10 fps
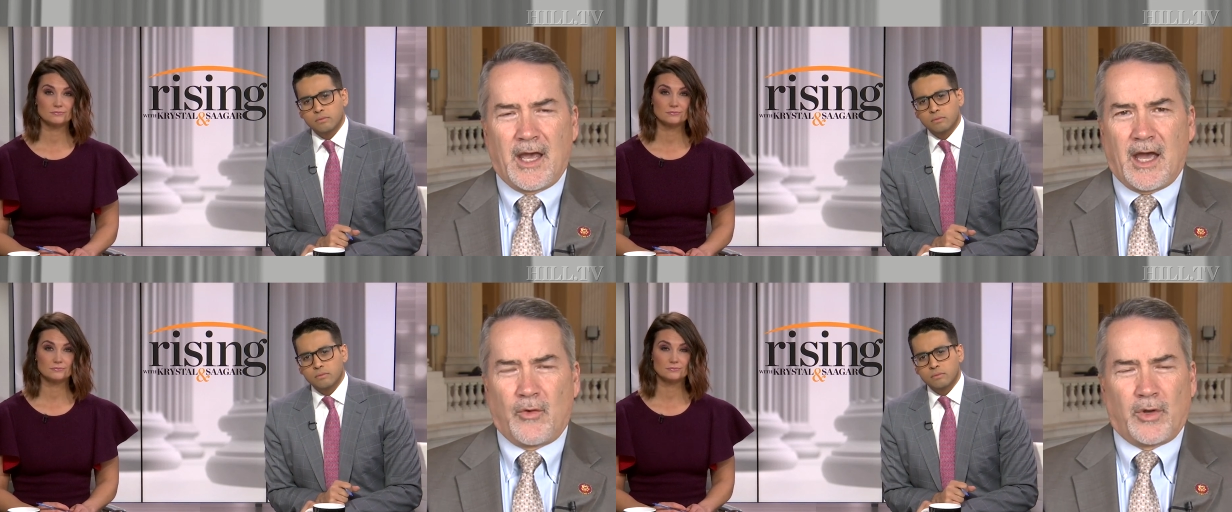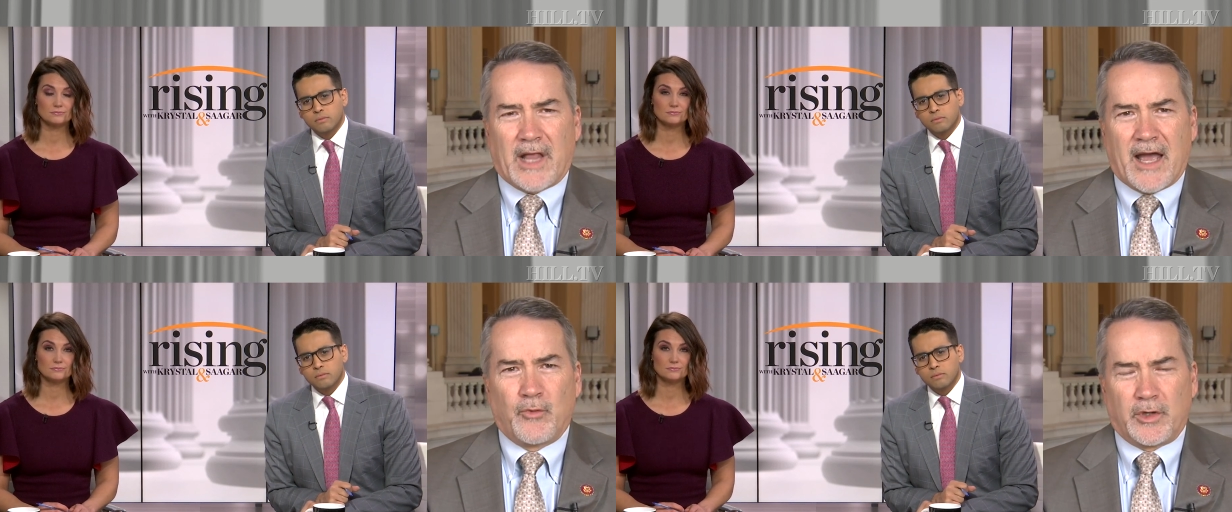Speaker 1: Uh,
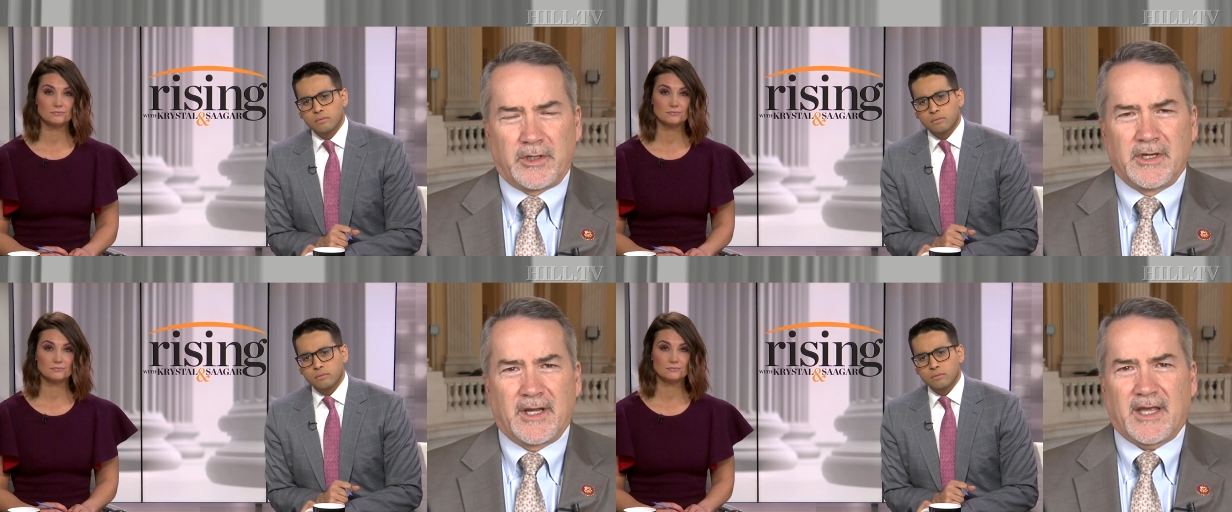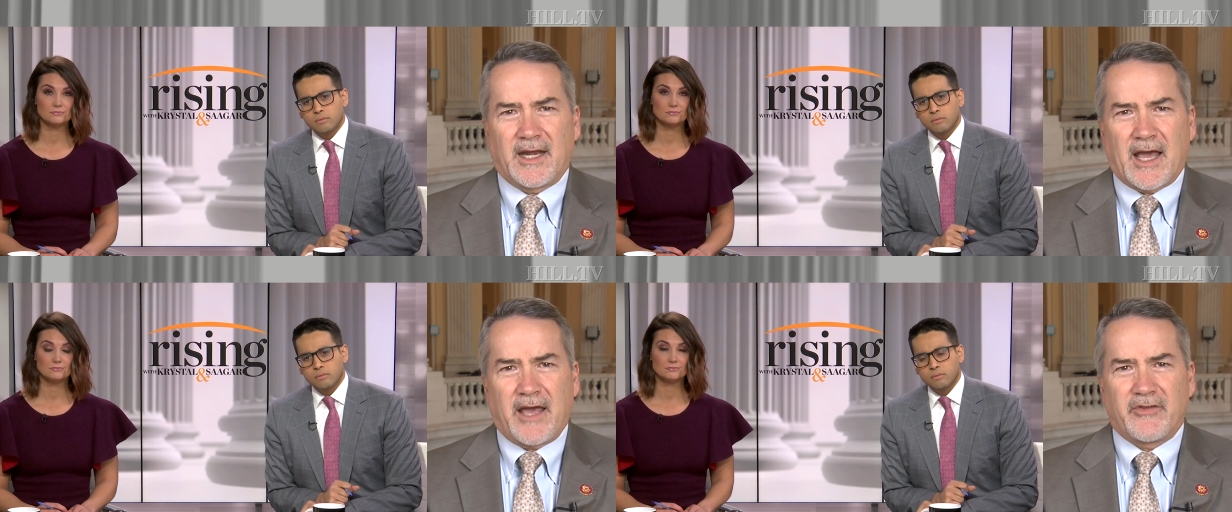well, I wouldn't.
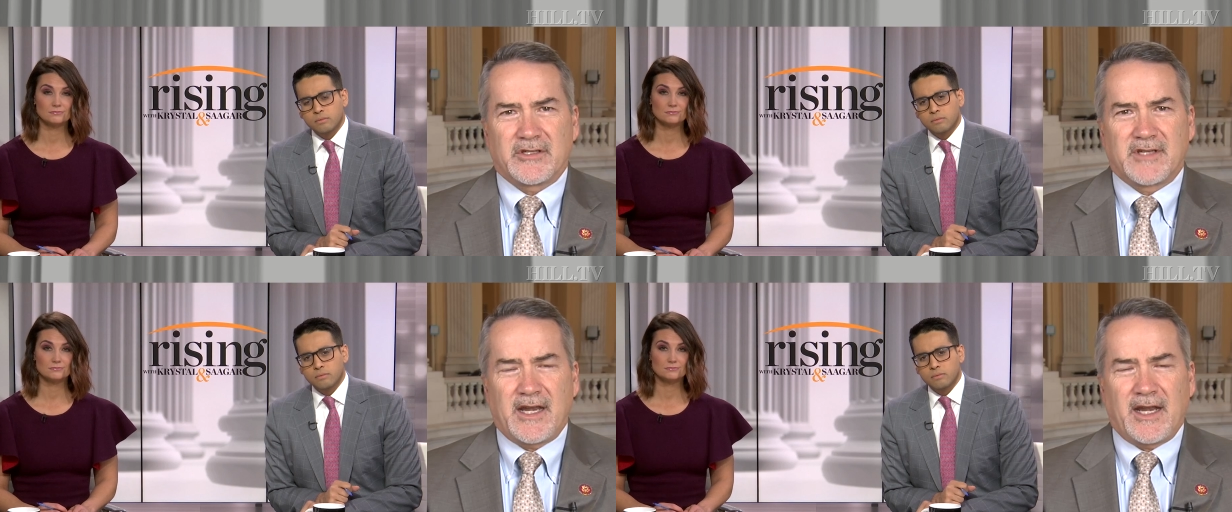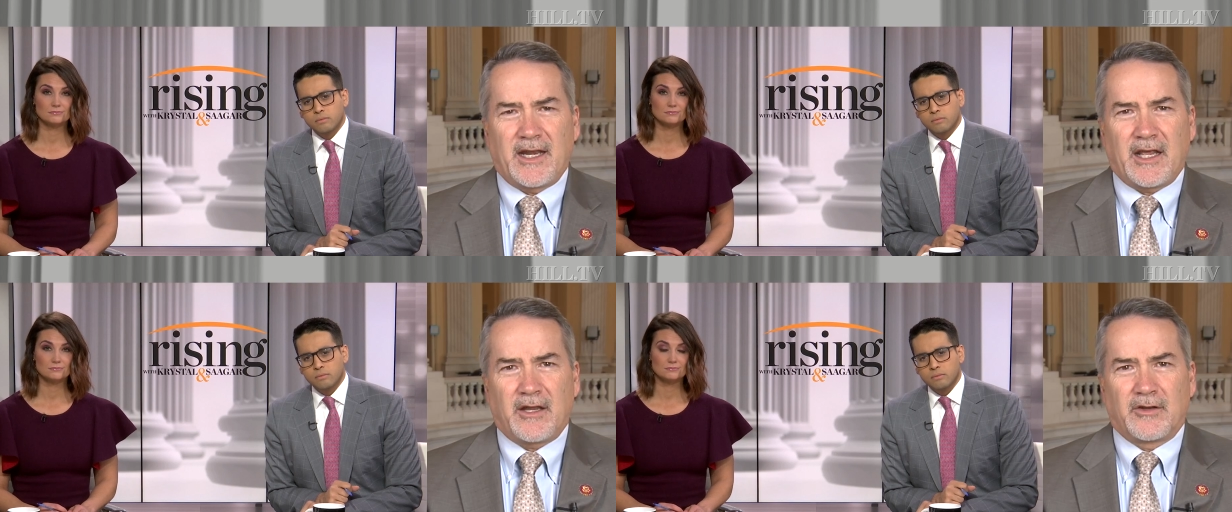Again, I haven't seen
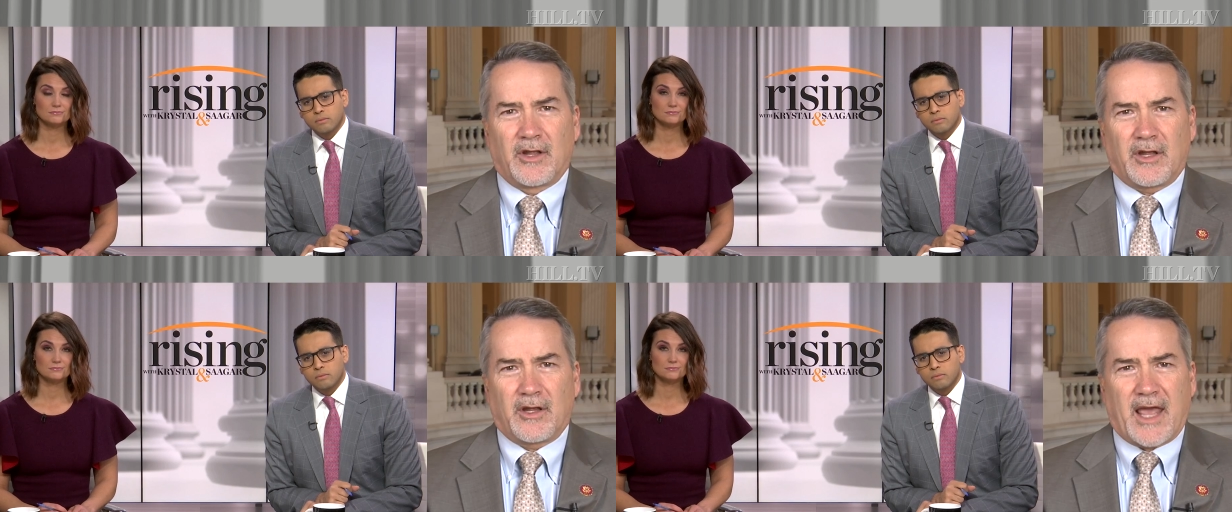any uh,